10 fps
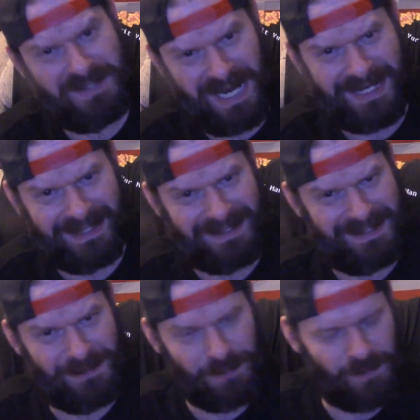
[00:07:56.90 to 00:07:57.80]
checking to
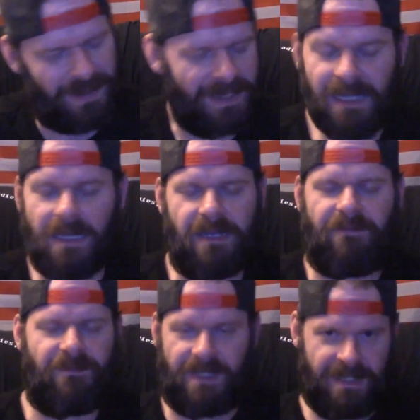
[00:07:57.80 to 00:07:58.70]
see who won. I don't
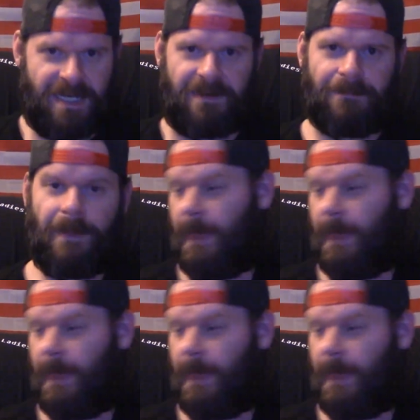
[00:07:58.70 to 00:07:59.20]
fucking care.